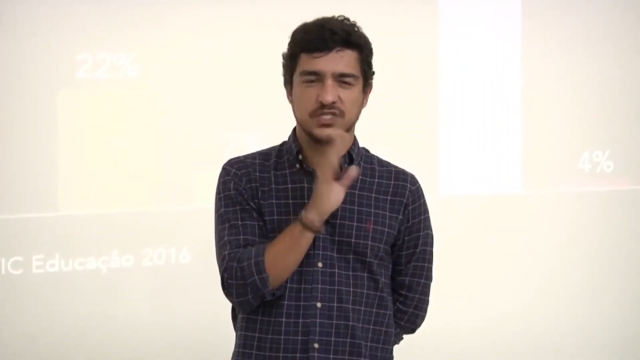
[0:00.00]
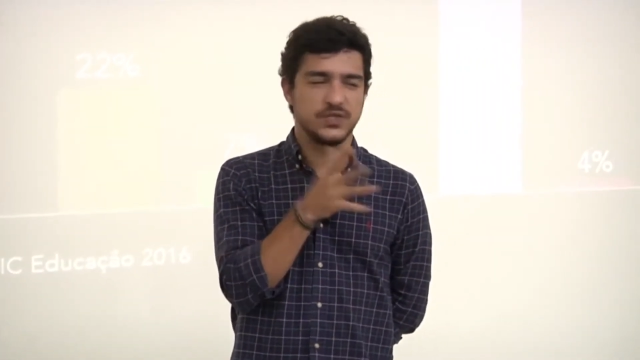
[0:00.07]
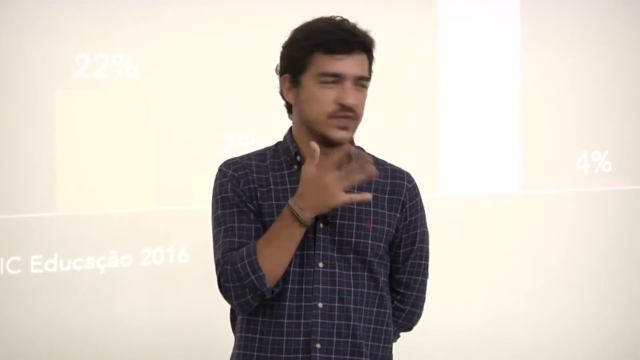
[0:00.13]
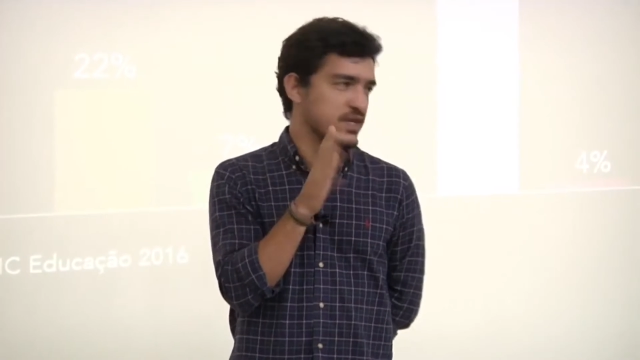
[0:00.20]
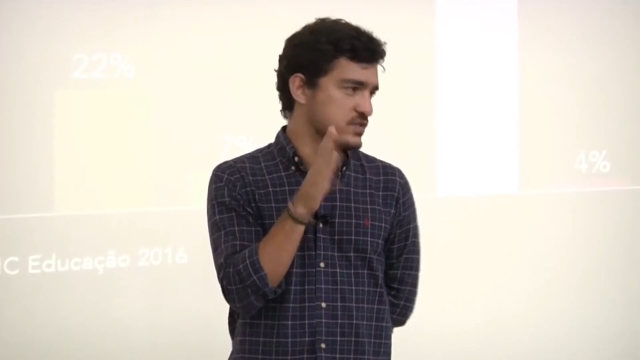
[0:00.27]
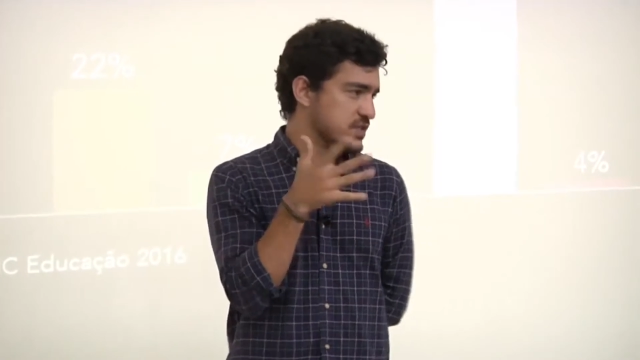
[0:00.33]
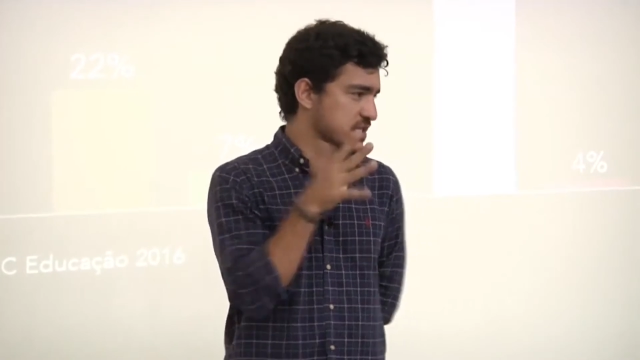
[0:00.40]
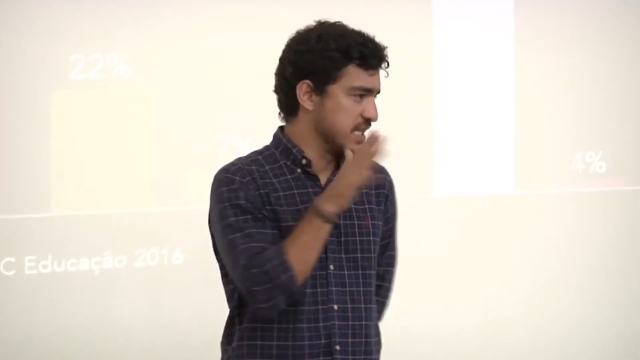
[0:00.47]

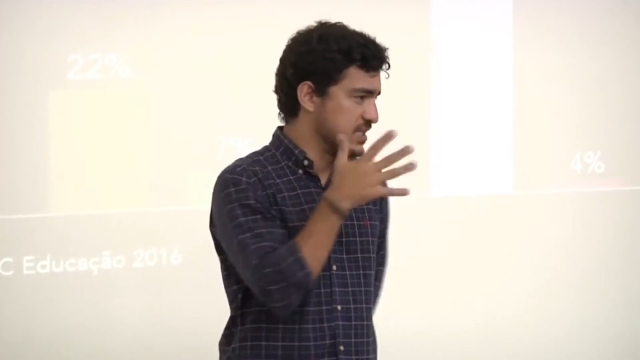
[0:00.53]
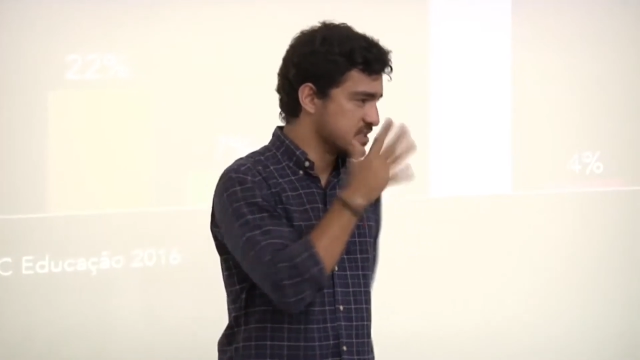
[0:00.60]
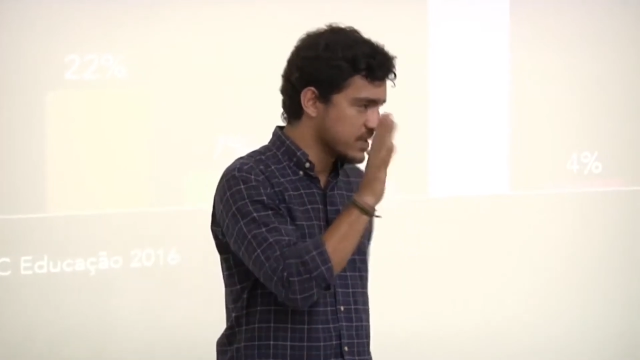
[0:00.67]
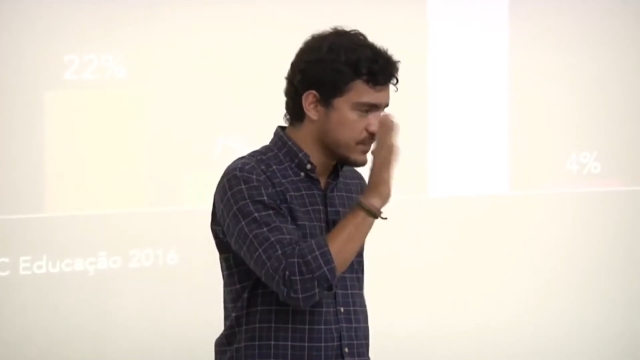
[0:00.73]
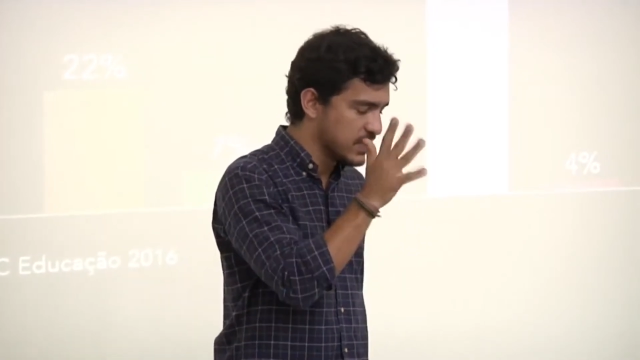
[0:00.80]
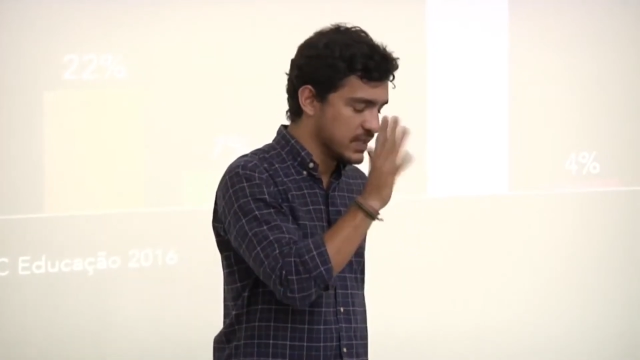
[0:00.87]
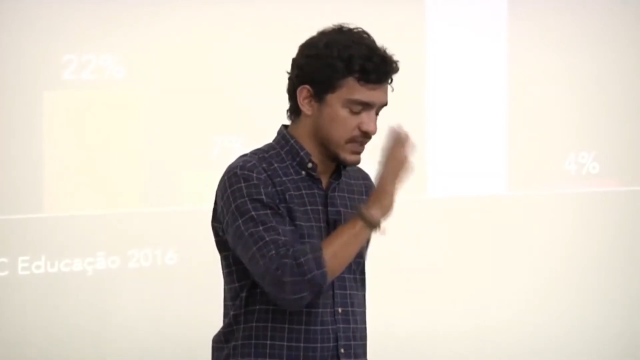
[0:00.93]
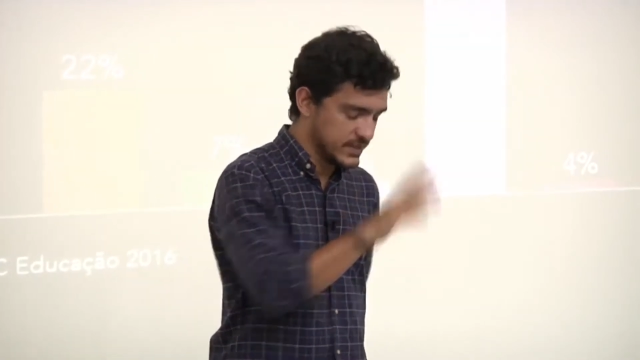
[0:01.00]
2010,
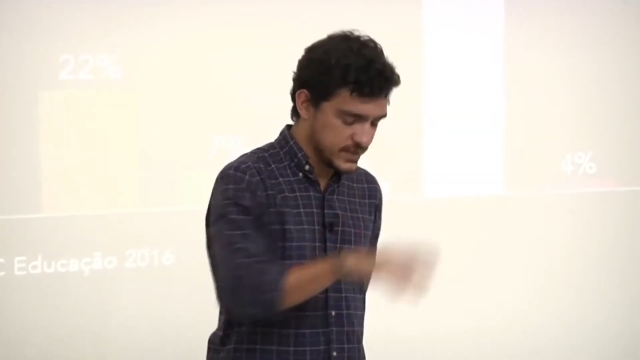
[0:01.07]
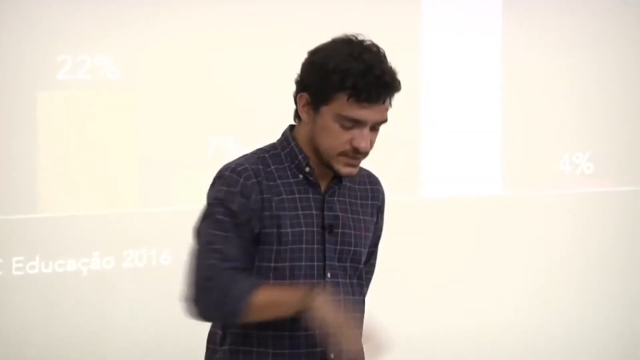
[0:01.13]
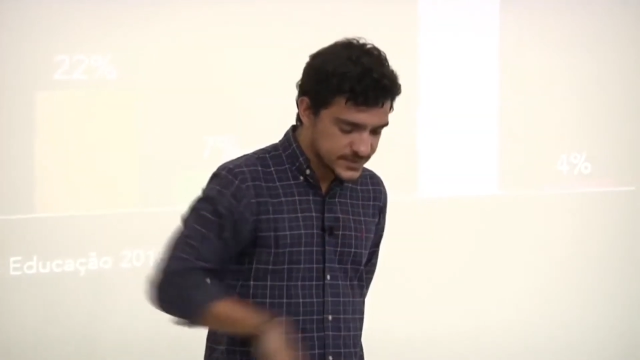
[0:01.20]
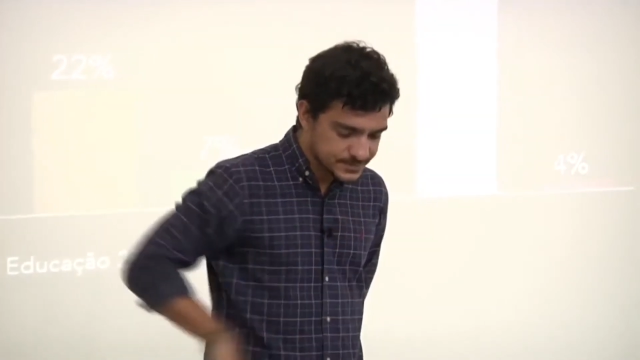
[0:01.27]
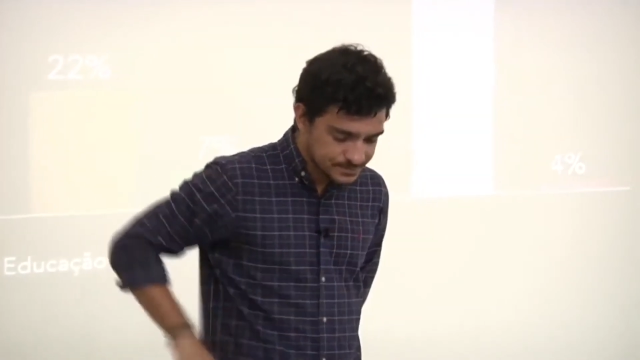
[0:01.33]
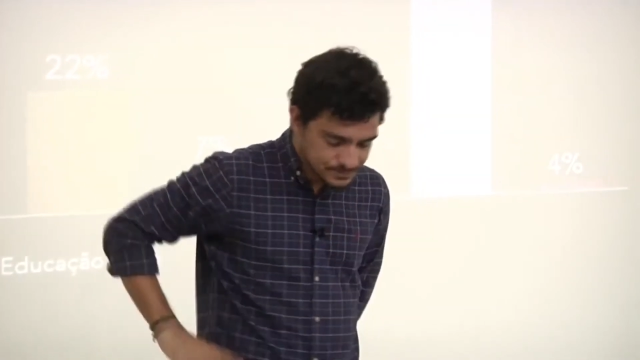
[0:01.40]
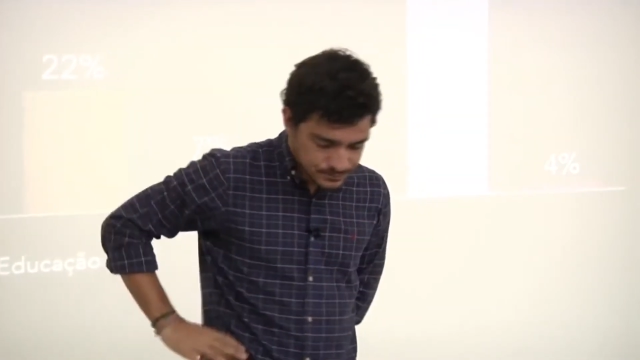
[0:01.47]
something like this.